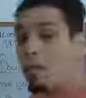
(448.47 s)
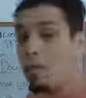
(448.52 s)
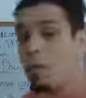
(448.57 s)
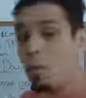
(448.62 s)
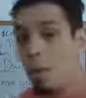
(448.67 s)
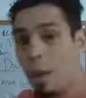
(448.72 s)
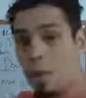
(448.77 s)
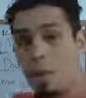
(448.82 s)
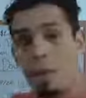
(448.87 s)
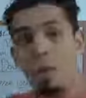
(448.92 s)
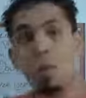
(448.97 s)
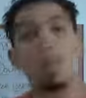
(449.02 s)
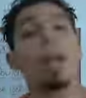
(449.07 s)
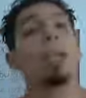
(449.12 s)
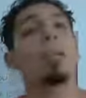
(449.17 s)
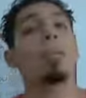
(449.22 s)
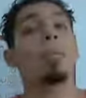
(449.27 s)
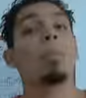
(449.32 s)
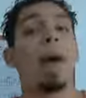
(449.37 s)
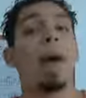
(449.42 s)
the webinar
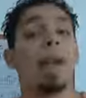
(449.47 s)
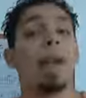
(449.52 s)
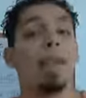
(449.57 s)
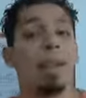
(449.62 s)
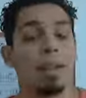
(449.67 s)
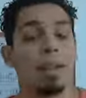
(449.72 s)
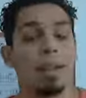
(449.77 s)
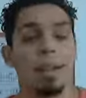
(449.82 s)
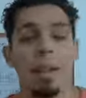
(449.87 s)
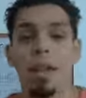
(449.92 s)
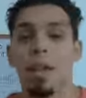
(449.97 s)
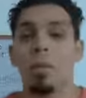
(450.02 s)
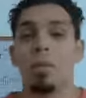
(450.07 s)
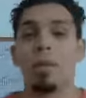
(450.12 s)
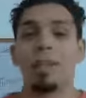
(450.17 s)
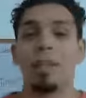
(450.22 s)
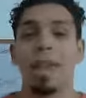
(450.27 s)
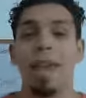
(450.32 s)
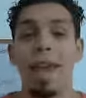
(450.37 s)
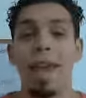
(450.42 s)
right on the back end.
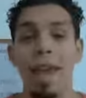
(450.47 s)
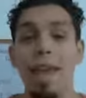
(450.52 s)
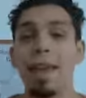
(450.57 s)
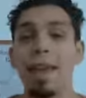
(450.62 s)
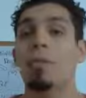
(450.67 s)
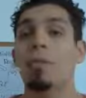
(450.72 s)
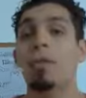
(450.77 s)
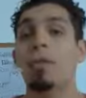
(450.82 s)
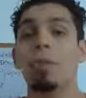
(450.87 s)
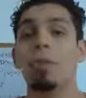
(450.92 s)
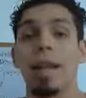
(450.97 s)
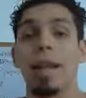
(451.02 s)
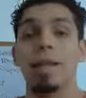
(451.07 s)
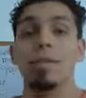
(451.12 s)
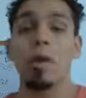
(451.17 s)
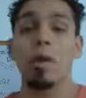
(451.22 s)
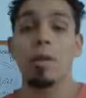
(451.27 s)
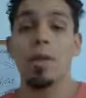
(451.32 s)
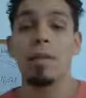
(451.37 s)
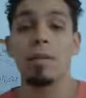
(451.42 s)
We say, hey, would you like
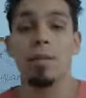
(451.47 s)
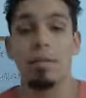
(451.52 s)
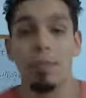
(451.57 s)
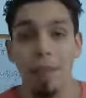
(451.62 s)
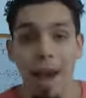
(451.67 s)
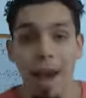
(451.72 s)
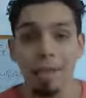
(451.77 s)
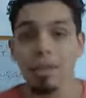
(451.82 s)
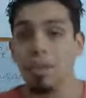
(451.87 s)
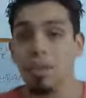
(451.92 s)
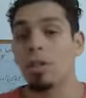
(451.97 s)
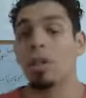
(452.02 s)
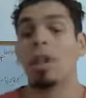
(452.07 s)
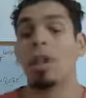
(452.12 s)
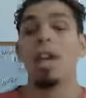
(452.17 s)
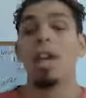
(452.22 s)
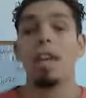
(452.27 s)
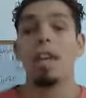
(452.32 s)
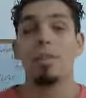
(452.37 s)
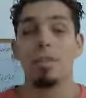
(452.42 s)
to go even faster,
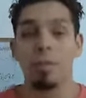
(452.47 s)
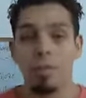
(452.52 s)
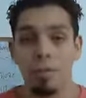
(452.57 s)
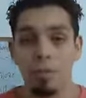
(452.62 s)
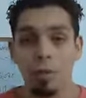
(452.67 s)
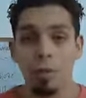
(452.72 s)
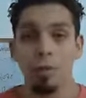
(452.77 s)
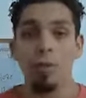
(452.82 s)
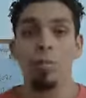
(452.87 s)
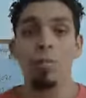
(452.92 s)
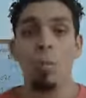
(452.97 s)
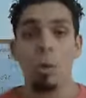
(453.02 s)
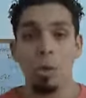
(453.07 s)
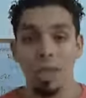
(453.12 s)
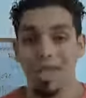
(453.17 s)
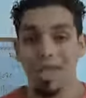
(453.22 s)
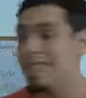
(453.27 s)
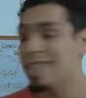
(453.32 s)
even further, more in